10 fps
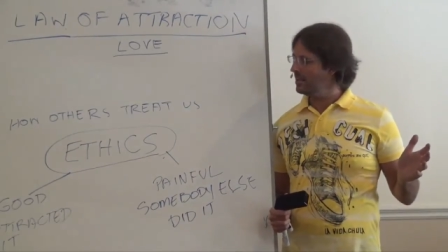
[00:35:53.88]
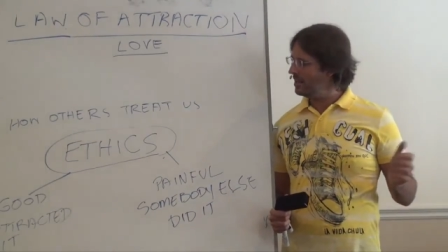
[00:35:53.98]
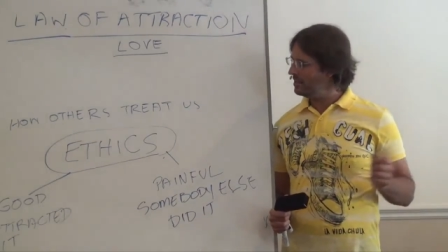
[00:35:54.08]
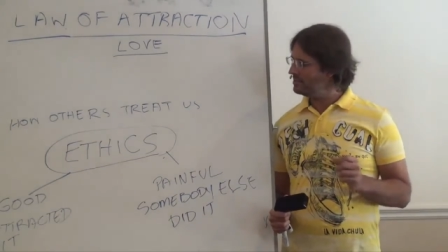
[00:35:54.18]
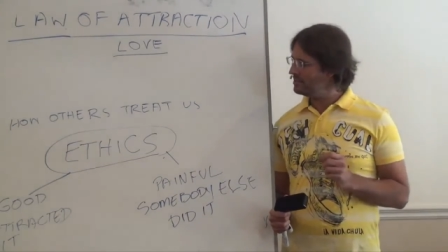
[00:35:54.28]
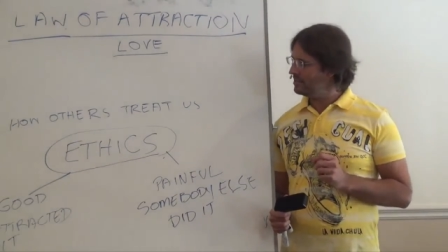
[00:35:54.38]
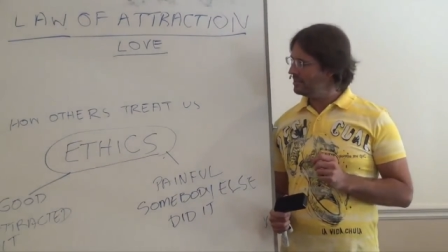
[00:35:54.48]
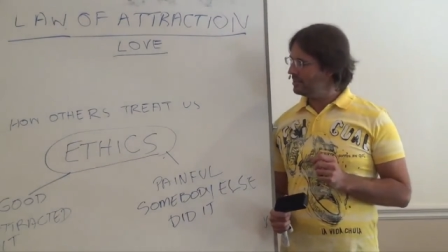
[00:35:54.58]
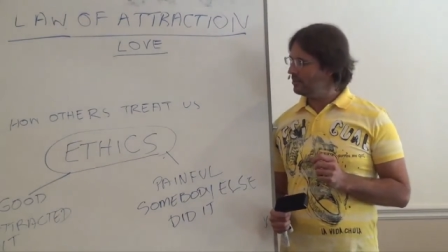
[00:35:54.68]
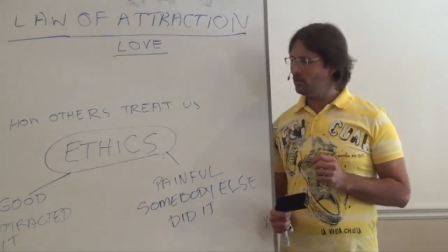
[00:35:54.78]
And
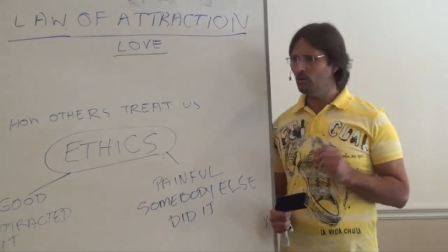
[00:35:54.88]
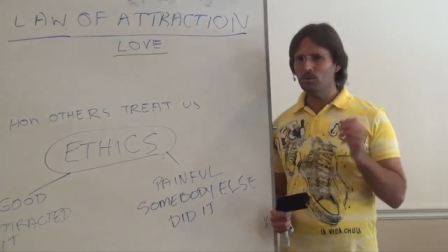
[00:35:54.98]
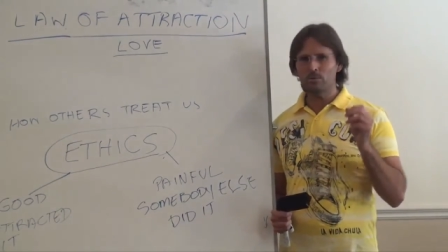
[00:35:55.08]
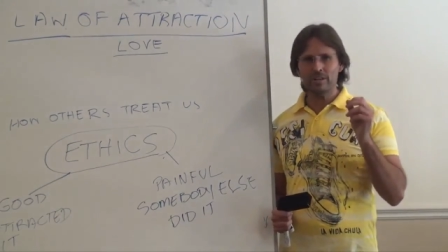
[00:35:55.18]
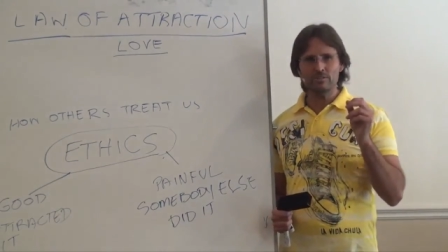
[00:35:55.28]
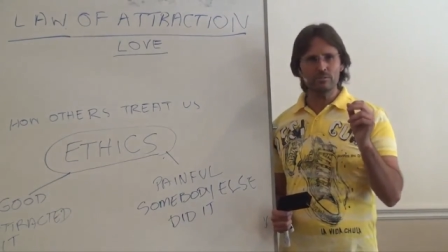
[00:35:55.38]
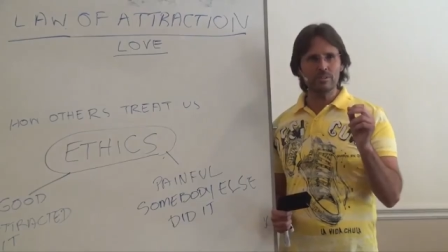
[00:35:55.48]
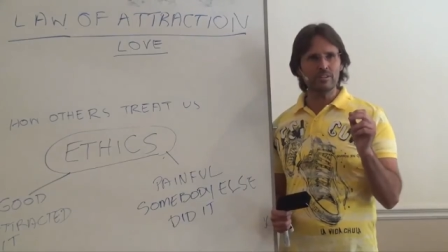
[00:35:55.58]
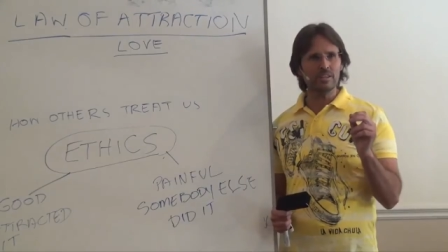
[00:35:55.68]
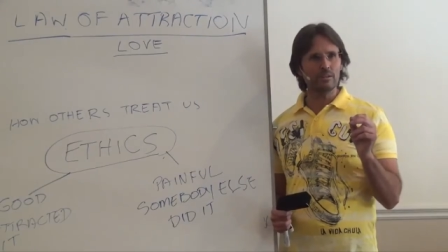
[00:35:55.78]
all we're
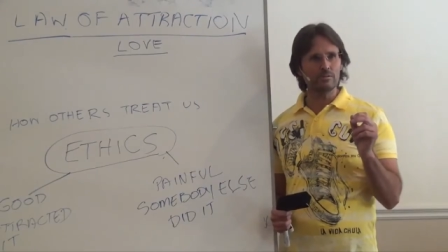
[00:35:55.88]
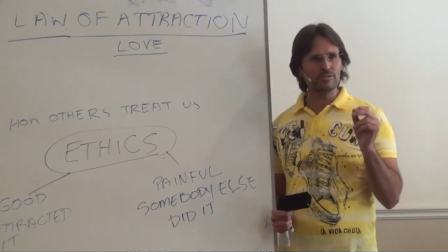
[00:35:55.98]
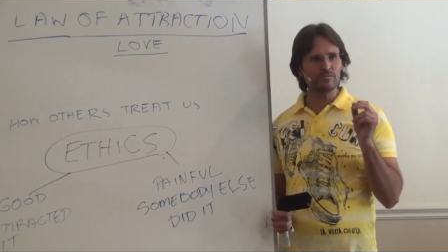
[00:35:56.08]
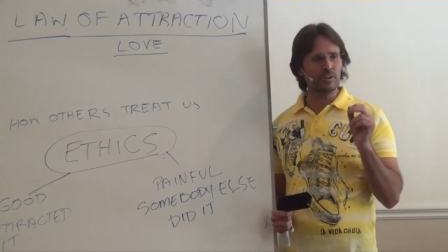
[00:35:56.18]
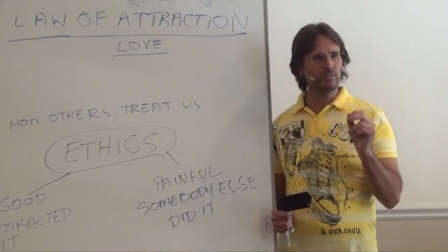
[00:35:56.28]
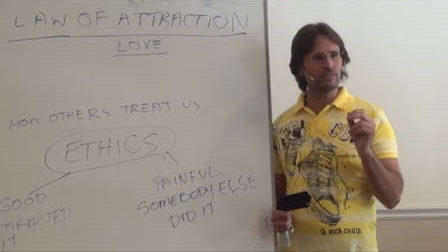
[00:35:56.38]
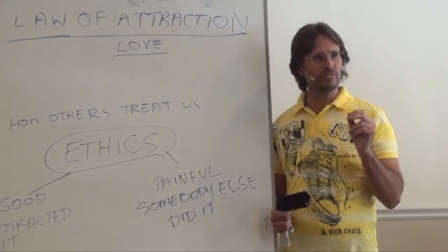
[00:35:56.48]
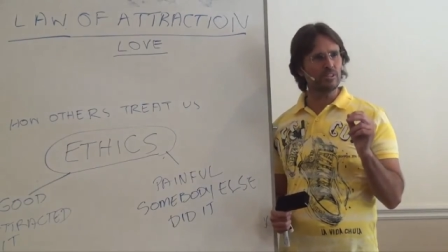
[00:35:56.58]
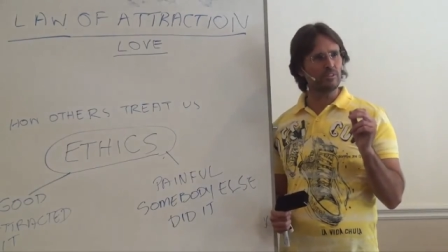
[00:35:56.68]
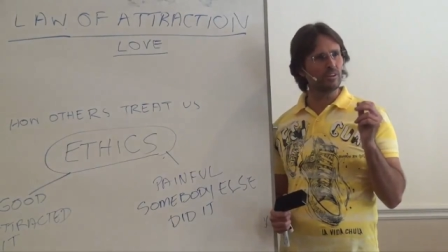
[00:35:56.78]
doing there is
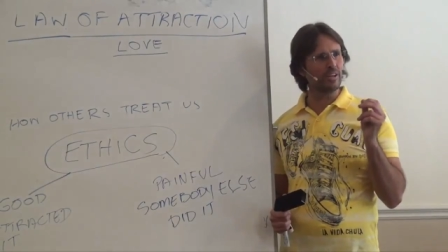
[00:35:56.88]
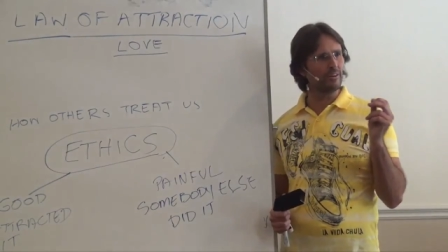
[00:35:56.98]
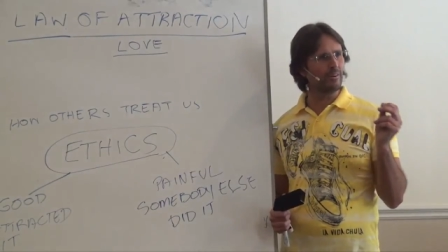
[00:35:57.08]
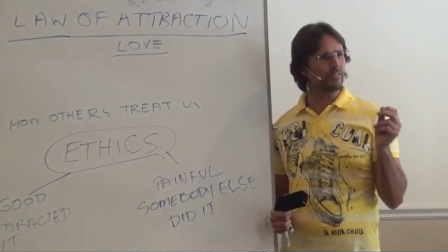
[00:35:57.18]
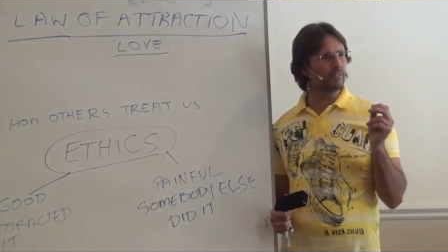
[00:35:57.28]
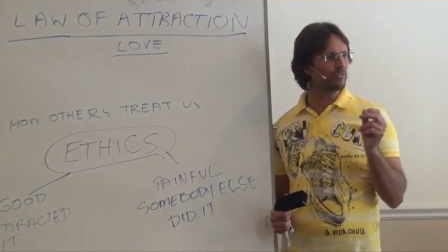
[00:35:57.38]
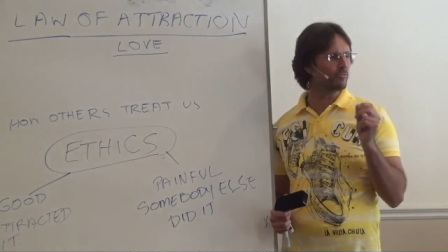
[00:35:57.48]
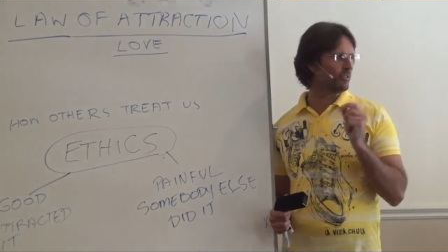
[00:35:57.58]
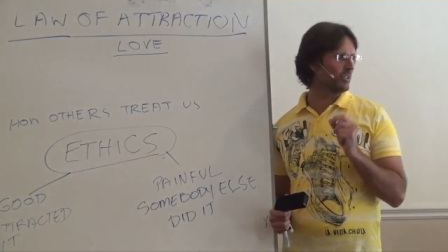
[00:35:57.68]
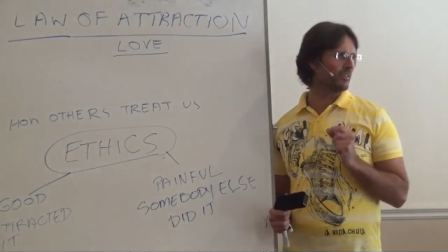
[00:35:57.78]
focusing on how others
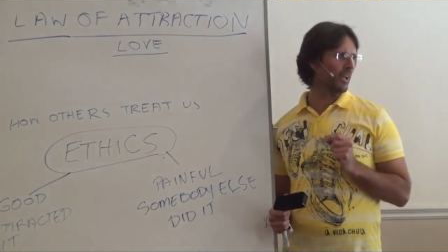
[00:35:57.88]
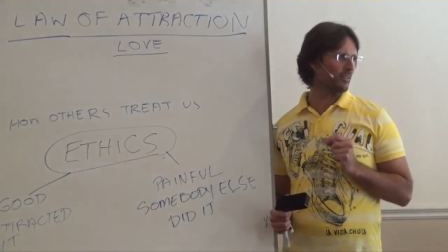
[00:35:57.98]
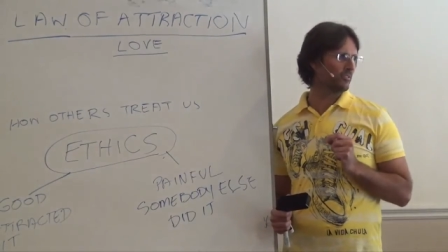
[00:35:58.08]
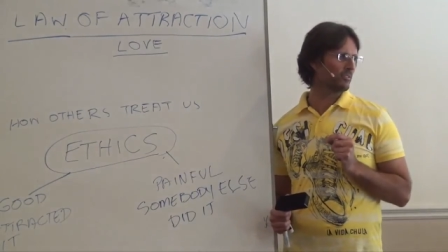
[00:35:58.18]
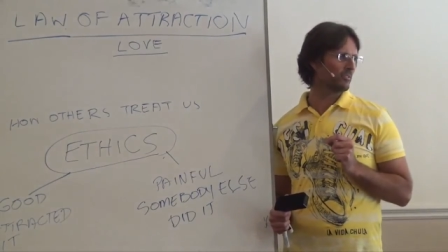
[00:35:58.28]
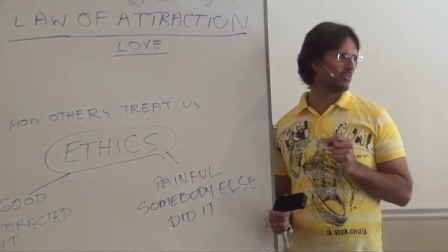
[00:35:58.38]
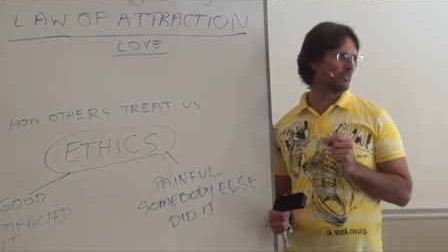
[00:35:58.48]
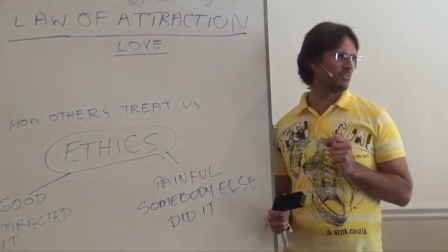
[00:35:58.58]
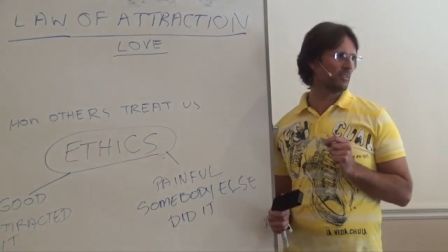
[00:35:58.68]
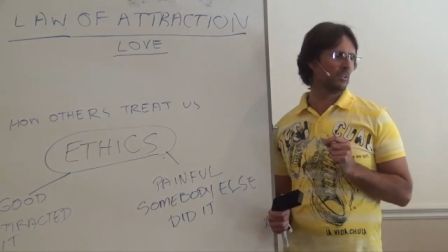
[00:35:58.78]
have treated us.
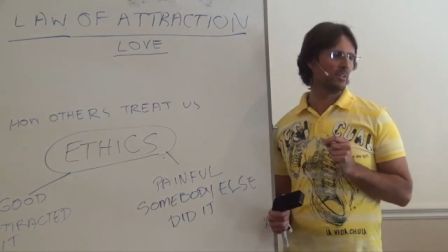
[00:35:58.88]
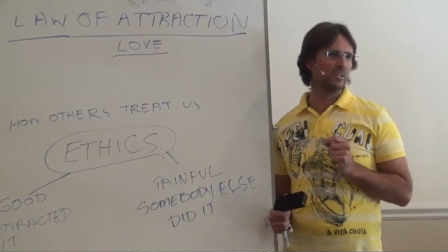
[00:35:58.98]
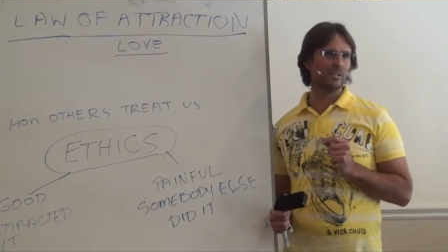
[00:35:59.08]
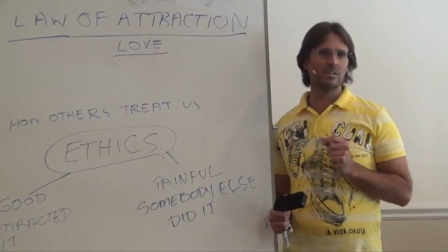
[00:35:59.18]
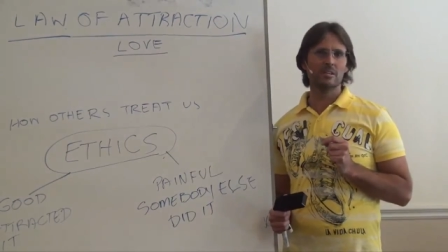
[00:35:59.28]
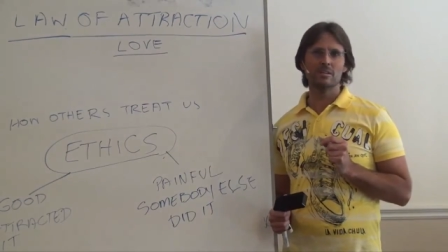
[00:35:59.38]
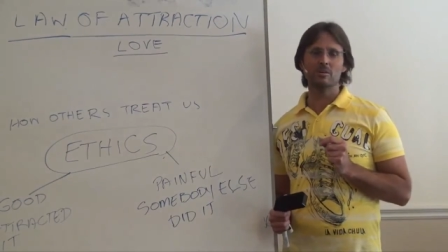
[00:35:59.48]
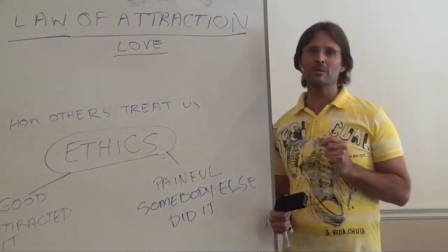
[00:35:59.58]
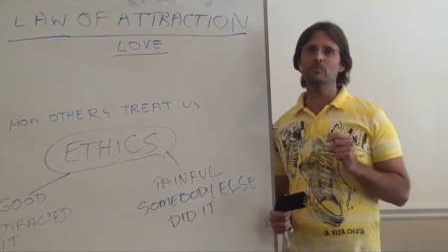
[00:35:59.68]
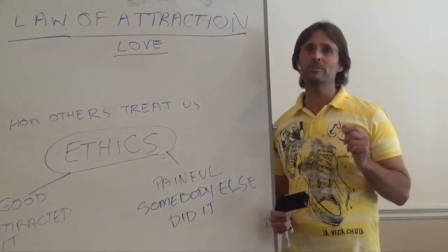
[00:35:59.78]

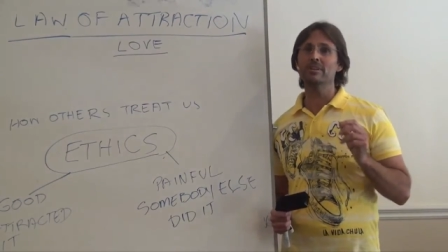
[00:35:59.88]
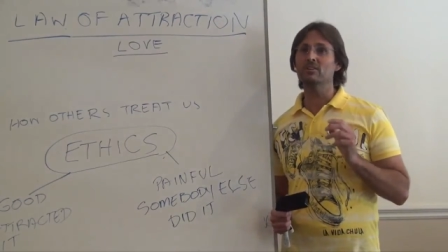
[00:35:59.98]
And we're